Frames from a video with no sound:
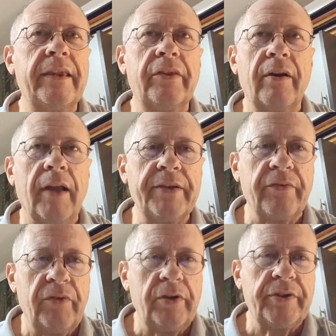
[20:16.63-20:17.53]
are lots of
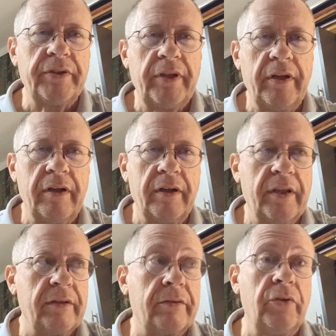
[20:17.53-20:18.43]
nurses here, and
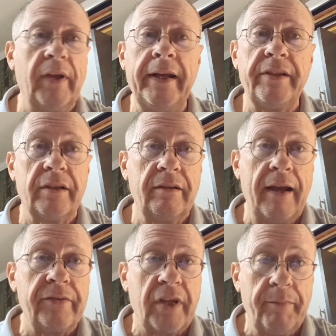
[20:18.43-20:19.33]
then two ladies in the
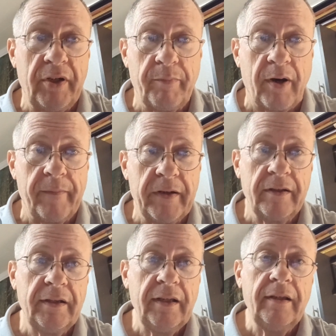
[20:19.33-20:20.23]
housekeeping department
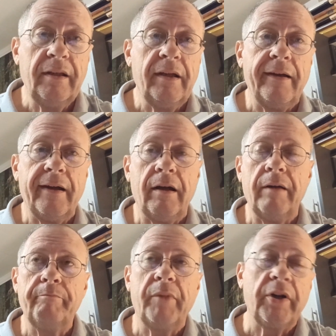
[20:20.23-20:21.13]

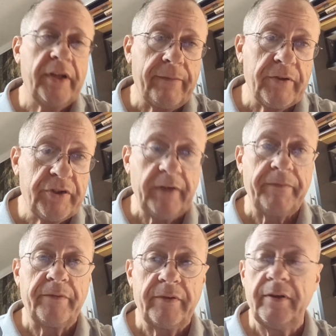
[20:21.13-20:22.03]
on a different
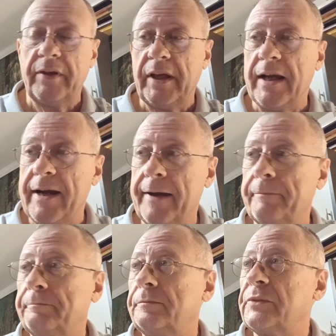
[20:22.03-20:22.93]
shift than I am.
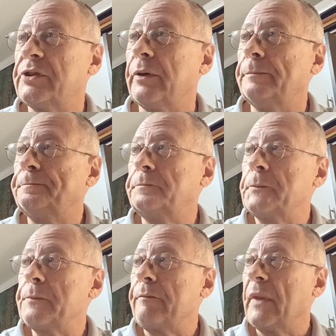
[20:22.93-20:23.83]
So
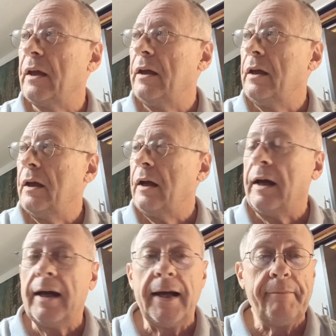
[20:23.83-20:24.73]

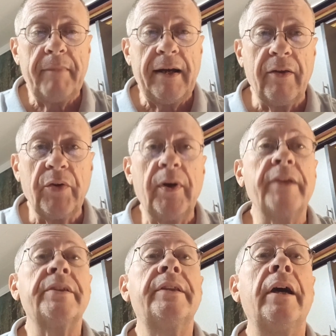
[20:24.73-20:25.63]
I don't know what else
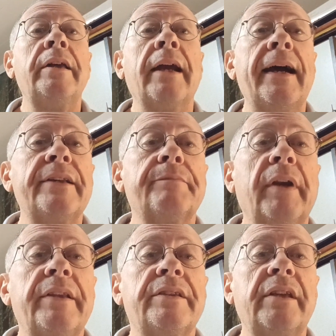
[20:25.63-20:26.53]
to tell you guys, but
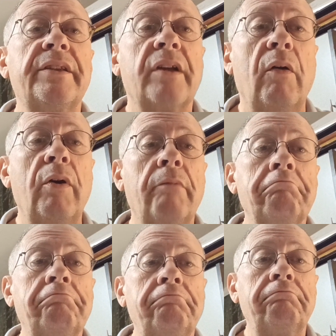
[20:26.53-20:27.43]
it's going
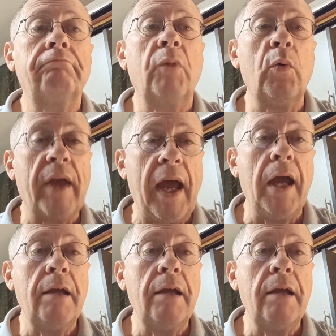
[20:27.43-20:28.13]
okay.